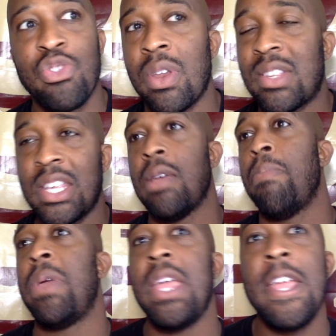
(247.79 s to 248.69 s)
You want to see him
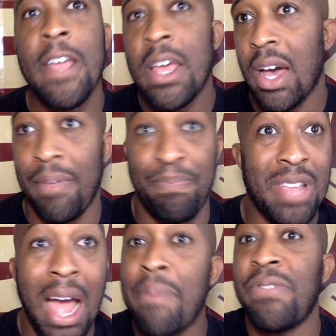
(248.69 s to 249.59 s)
be a
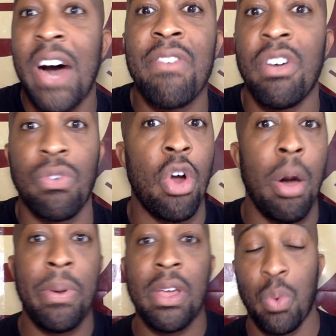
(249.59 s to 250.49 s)
top 5 overall
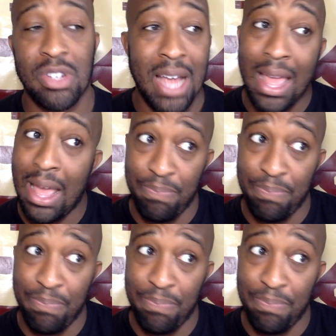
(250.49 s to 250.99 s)
pick, which I